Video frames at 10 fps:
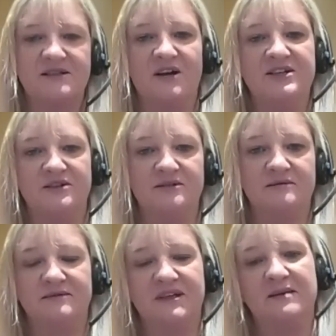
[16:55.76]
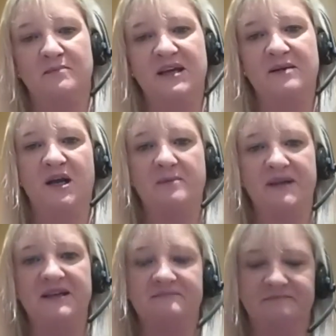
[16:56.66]
I do, in my
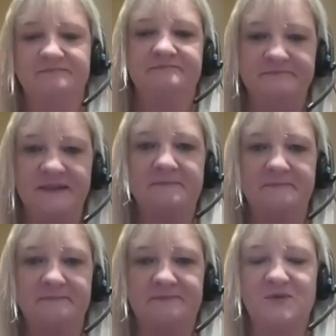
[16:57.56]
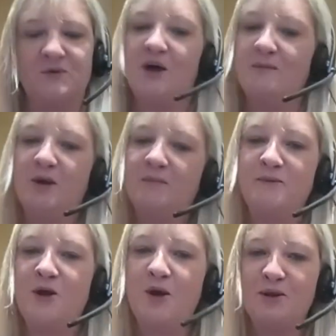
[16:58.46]
opinion. Yep. Although I'm
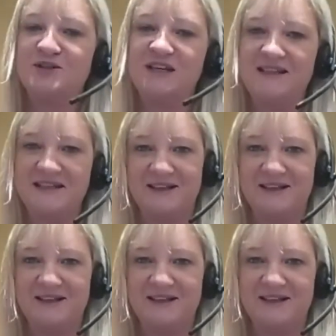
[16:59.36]
no blockchain tech